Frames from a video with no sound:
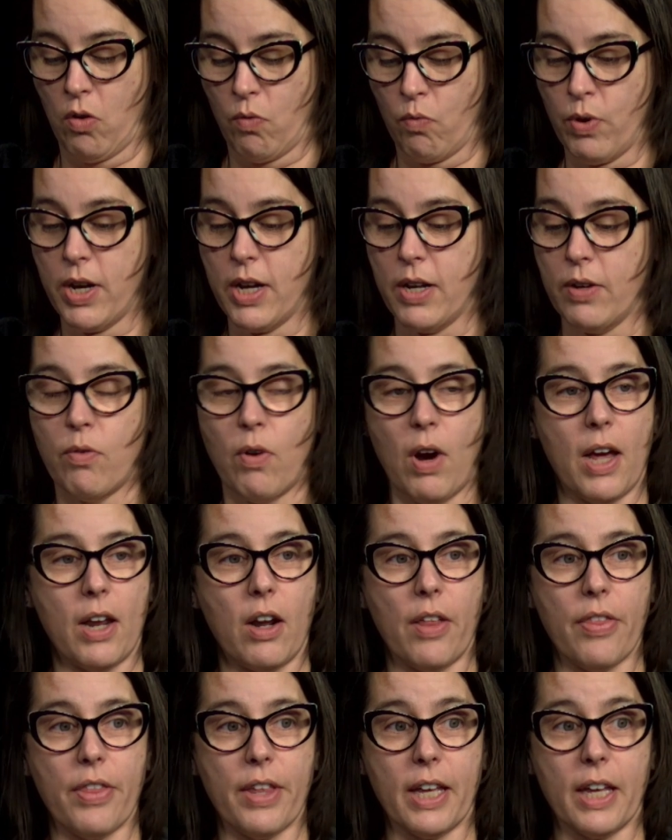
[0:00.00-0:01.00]
read right
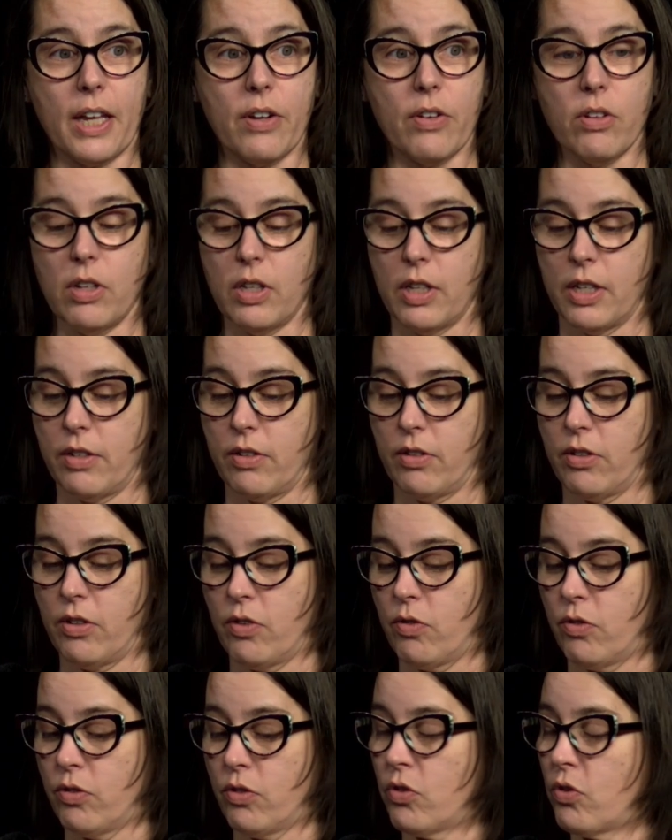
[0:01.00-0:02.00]
on the Kindle, and
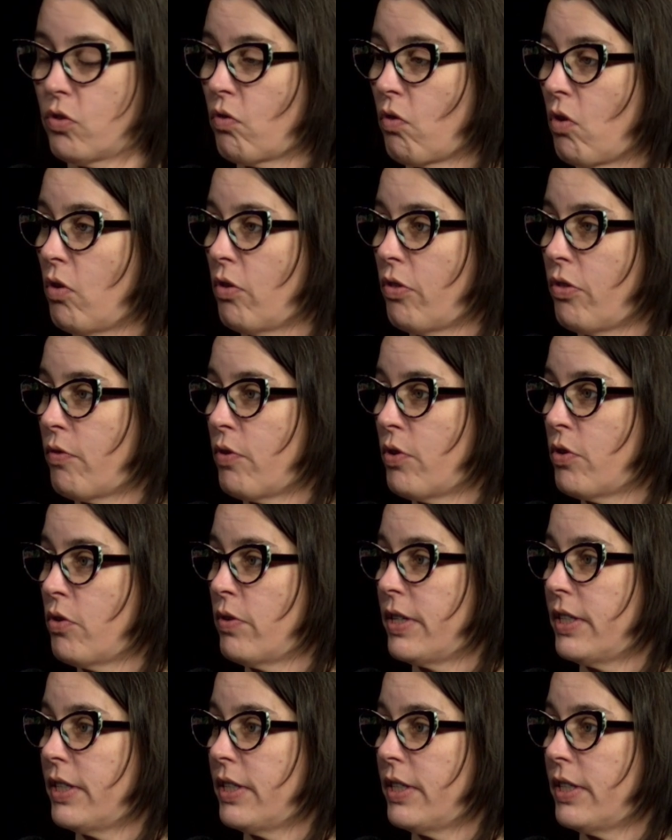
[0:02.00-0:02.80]
you scroll through,